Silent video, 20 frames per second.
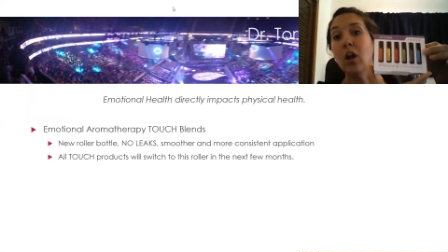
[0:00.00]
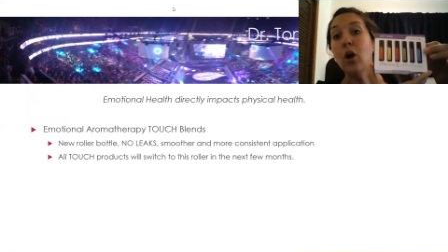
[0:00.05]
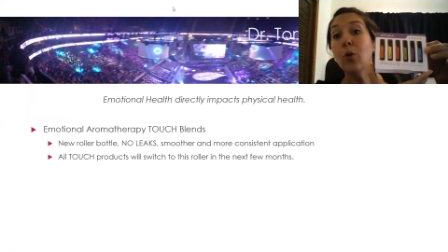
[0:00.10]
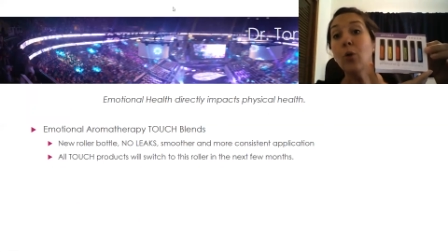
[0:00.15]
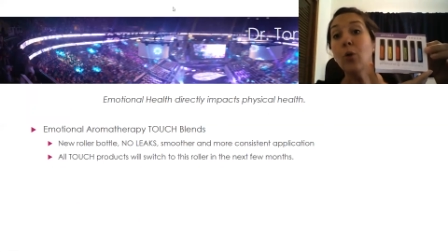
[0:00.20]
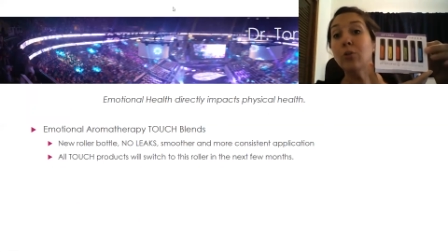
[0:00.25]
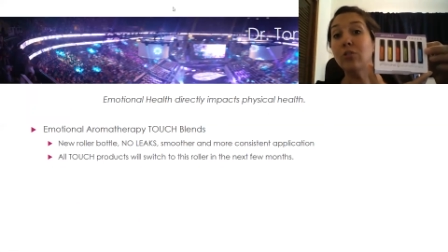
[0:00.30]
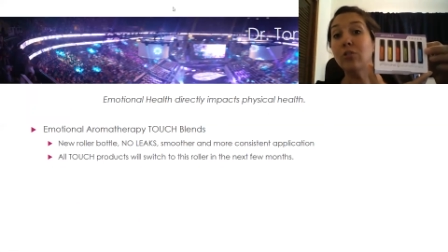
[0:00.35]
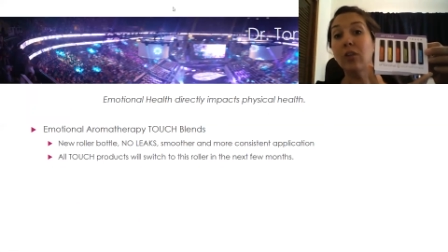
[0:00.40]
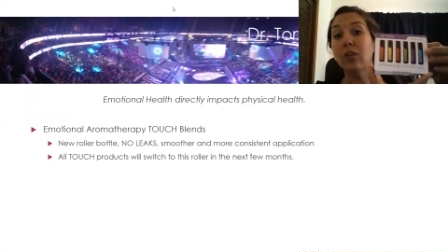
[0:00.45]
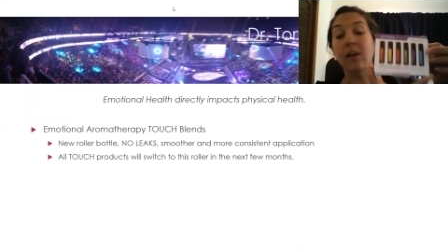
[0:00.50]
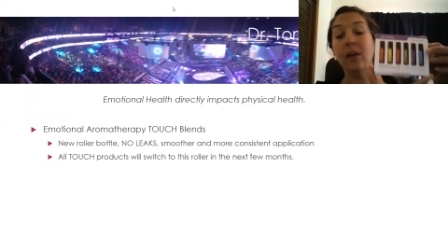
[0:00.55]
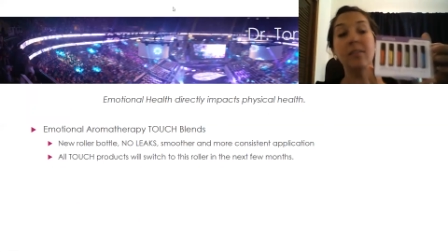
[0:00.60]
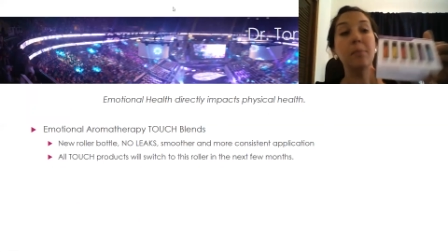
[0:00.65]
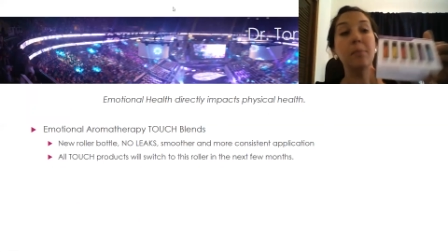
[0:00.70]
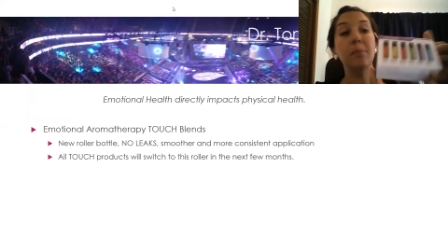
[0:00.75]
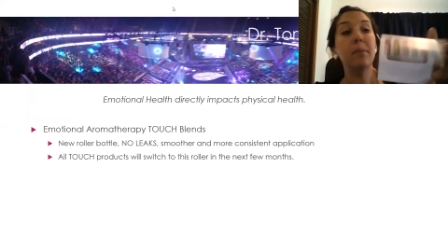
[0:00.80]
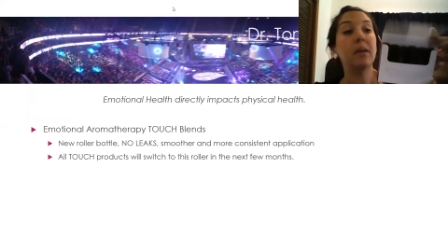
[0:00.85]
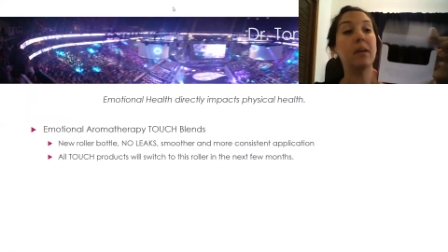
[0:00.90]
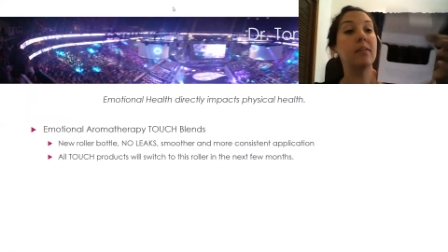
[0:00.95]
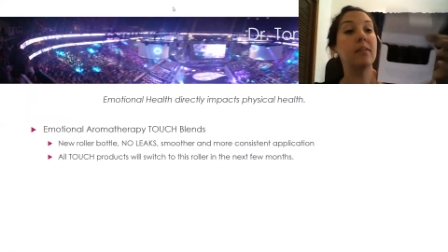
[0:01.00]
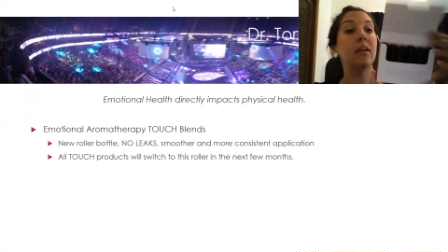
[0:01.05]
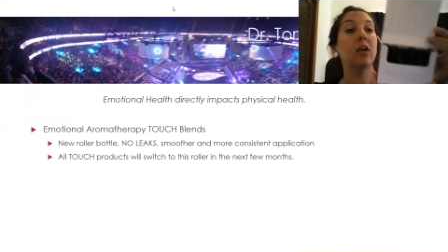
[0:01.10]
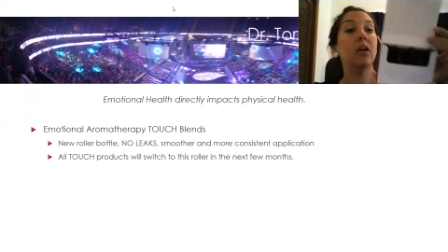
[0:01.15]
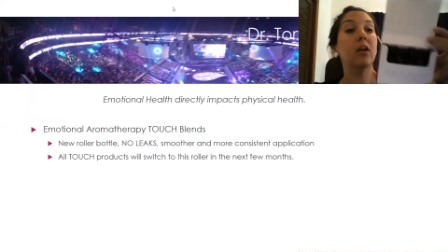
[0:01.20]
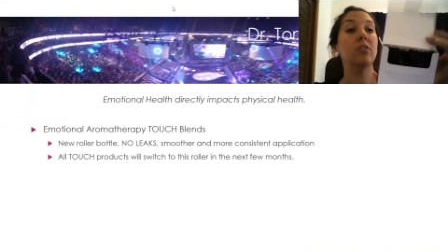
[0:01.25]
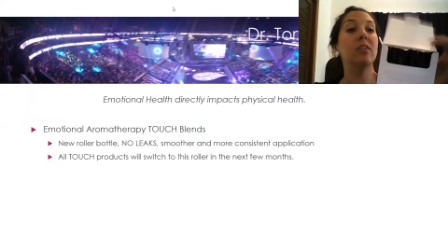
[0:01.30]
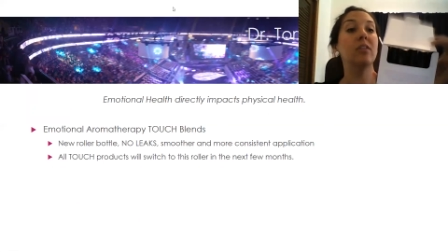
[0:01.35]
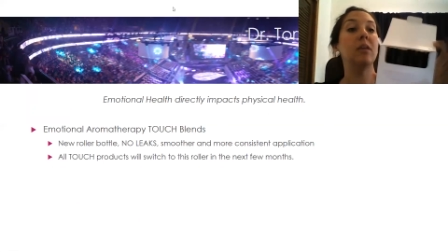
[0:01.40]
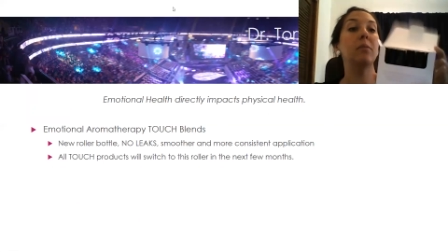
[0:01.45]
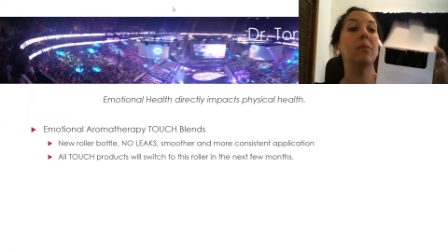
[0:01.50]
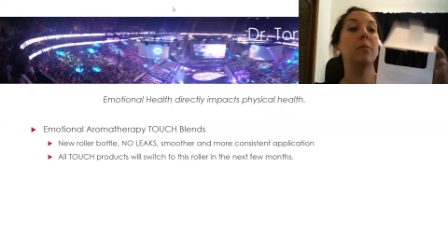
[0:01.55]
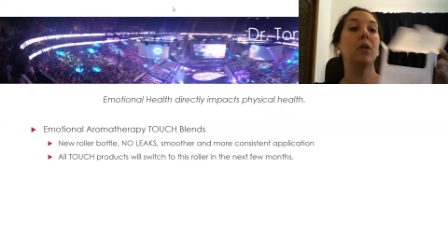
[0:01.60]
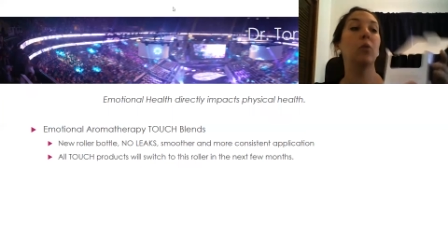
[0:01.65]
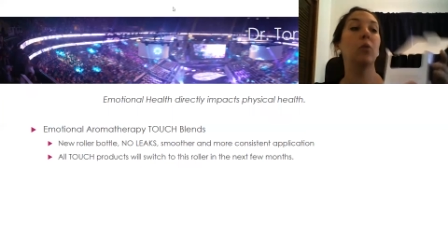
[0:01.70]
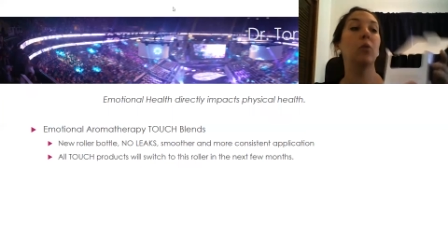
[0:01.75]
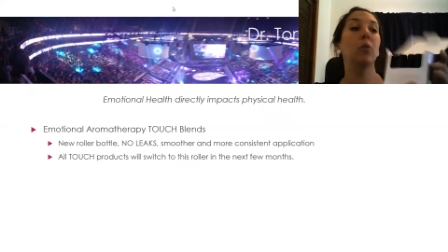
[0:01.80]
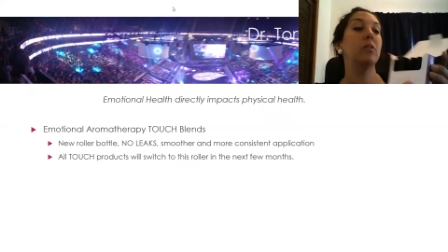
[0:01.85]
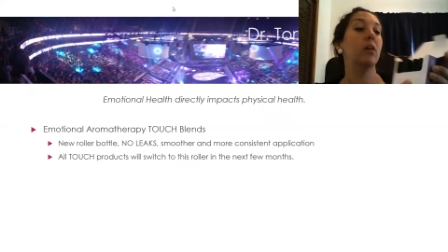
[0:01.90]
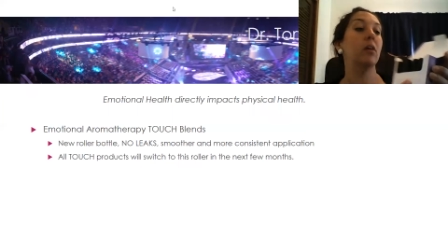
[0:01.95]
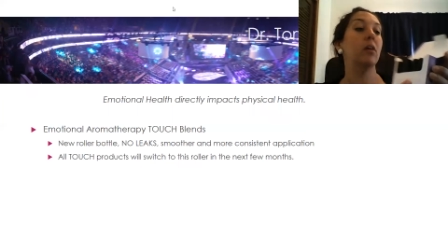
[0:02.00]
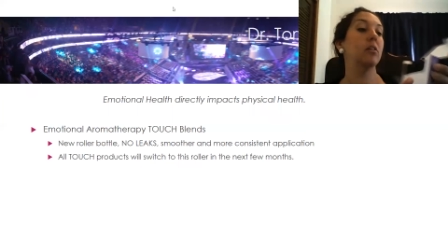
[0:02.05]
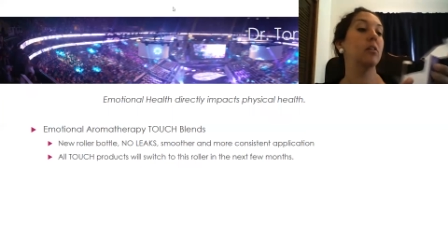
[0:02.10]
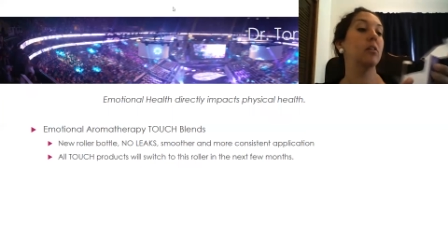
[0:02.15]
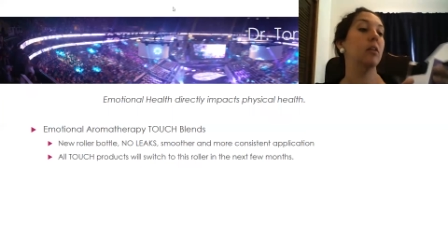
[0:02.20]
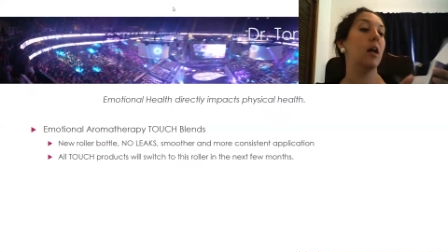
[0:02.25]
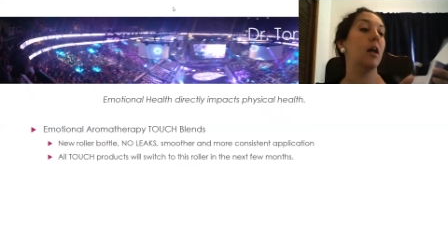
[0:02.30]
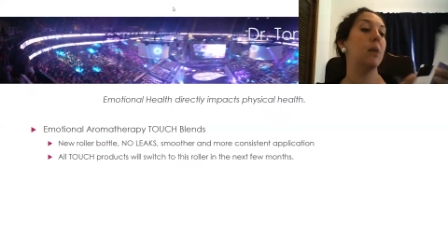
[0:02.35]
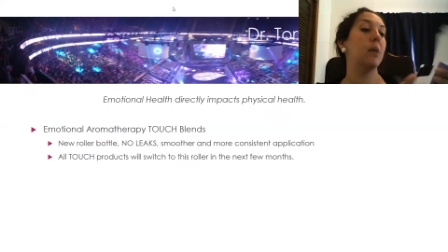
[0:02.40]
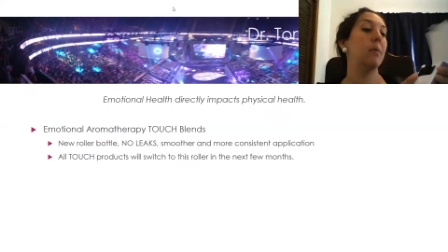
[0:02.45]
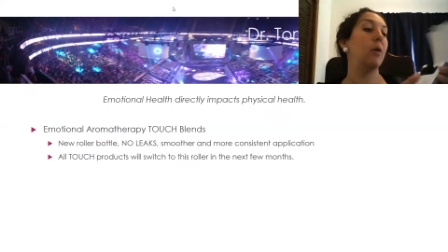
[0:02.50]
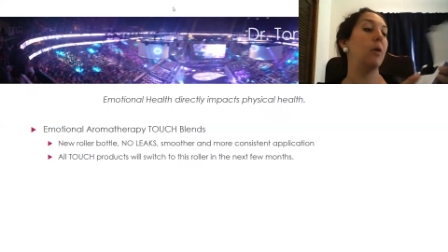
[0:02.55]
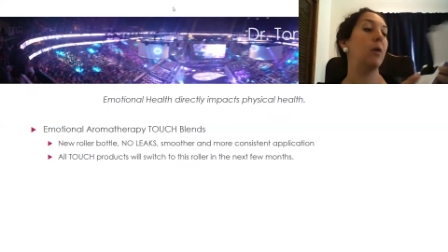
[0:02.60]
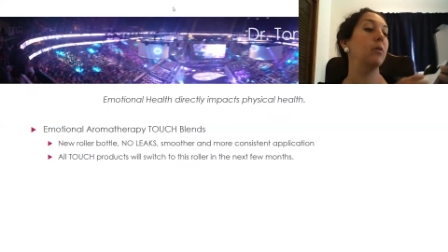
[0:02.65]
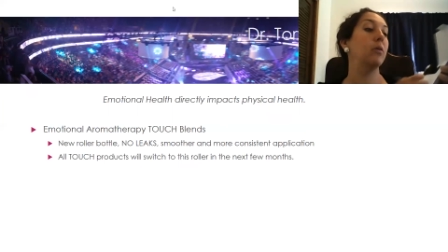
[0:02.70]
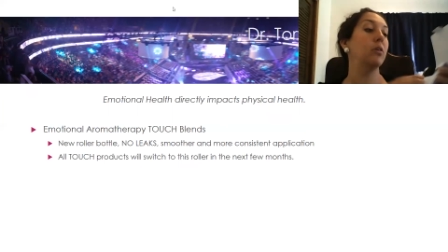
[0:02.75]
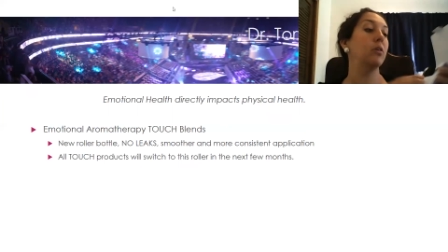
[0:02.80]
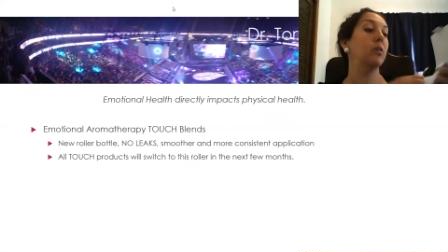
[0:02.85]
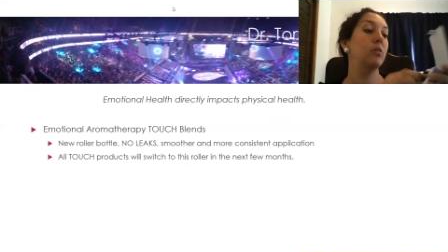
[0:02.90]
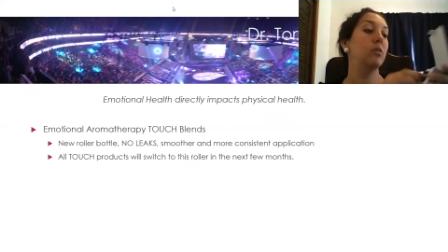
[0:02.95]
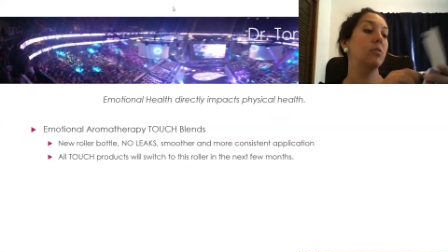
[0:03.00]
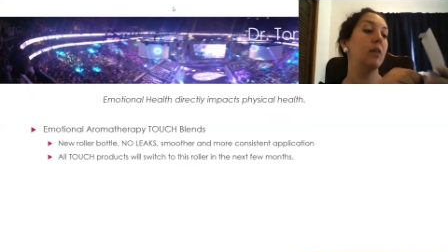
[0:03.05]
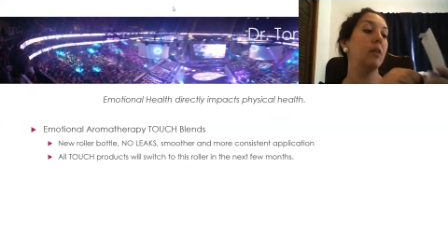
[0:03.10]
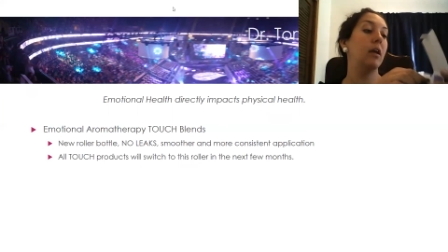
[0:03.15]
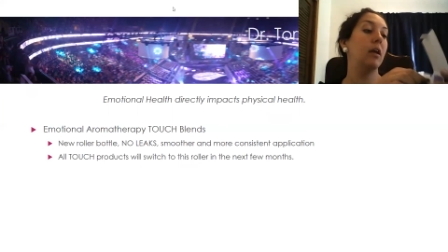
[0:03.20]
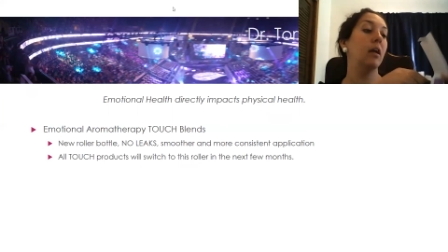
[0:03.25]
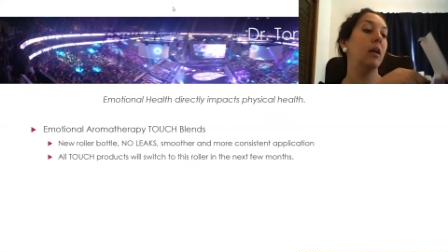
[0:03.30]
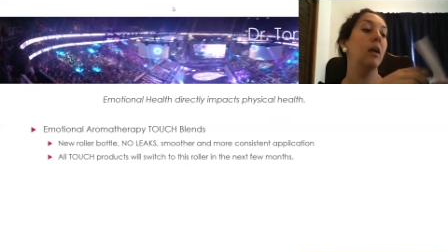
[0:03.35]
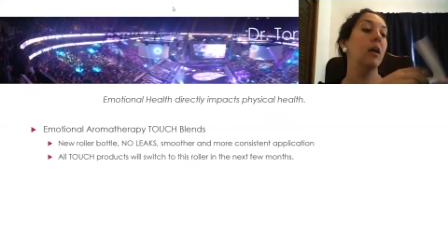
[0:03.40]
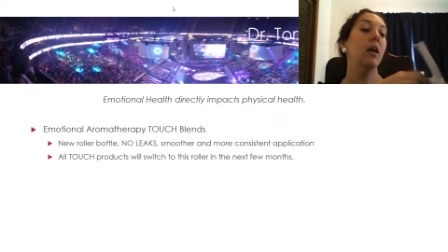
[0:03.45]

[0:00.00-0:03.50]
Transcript: which is awesome because in our team, you know, we talked a lot about when you're using